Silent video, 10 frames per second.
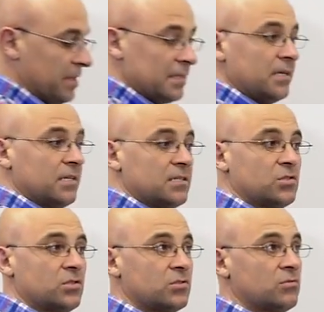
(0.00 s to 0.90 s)
It
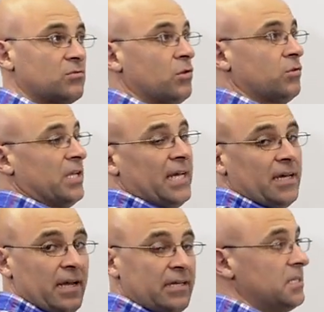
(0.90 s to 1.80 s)
is
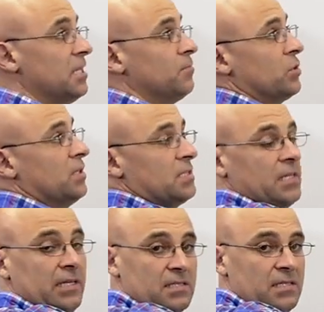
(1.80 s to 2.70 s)
taken as input this
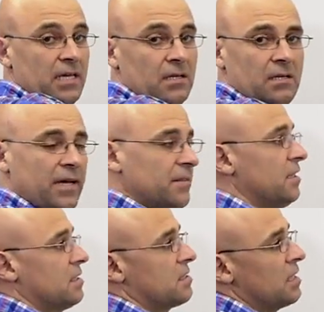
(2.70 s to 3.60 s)
list L and
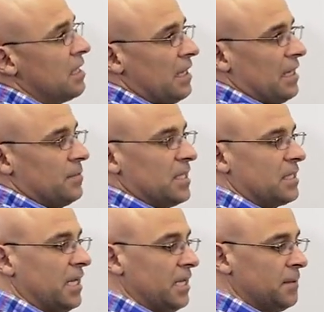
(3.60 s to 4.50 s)
this element
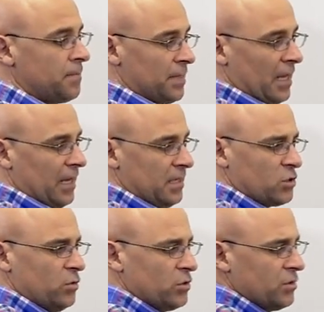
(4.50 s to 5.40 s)
k, and it's
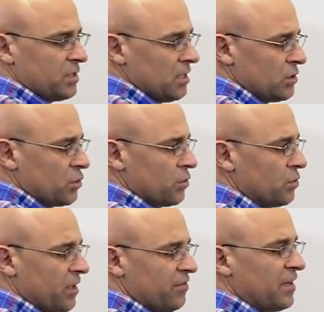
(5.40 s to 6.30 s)
going to return true
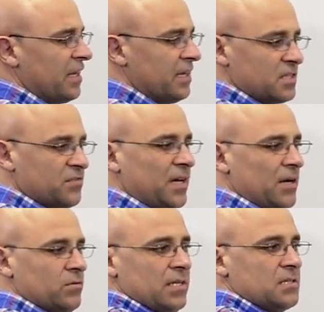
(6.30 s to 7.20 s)
if k is
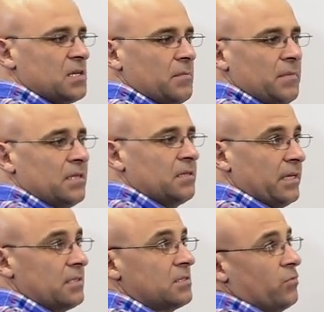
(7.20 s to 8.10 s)
found at some
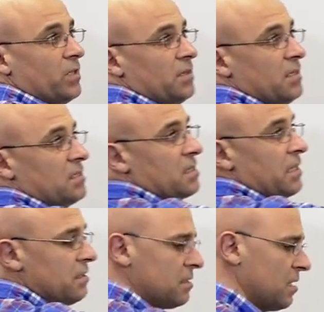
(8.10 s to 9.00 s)
index within this
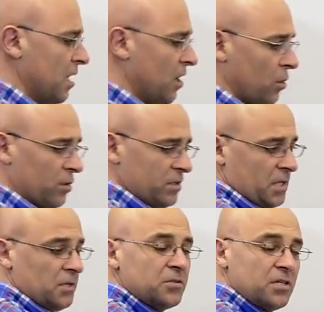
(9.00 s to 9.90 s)
list, or it's
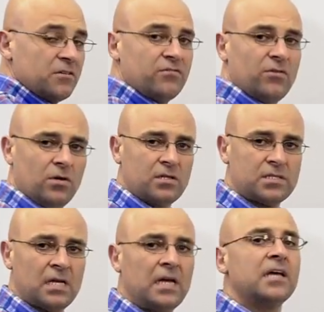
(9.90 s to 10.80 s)
going to return
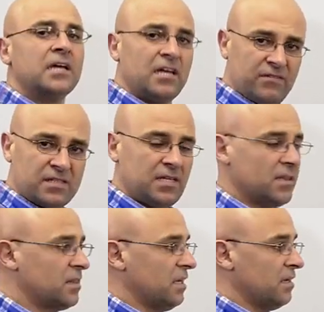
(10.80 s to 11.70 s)
false if it's
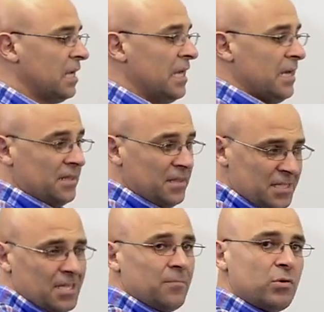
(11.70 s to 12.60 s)
not there.
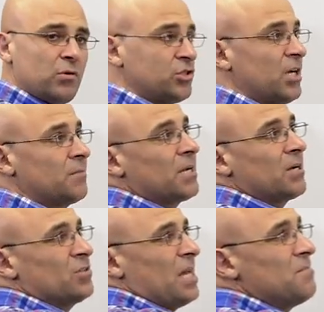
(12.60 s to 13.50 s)
This approach here,
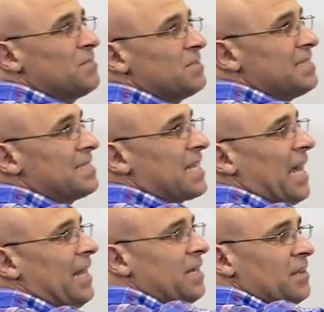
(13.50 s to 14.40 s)
because I'm
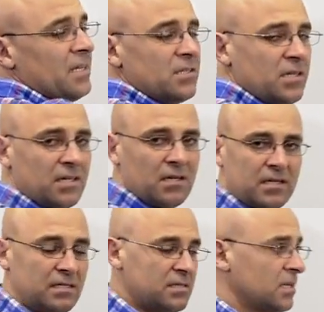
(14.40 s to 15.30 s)
scanning the entire
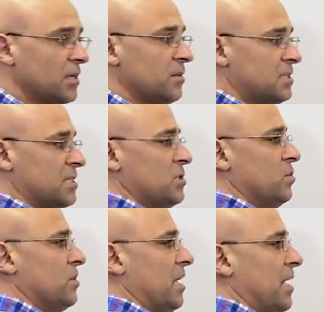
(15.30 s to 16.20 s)
list, this is
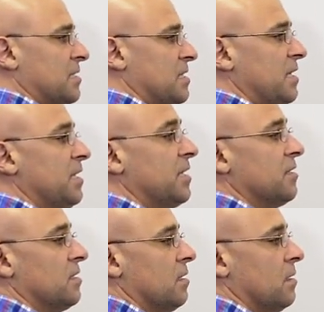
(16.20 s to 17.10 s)
known as linear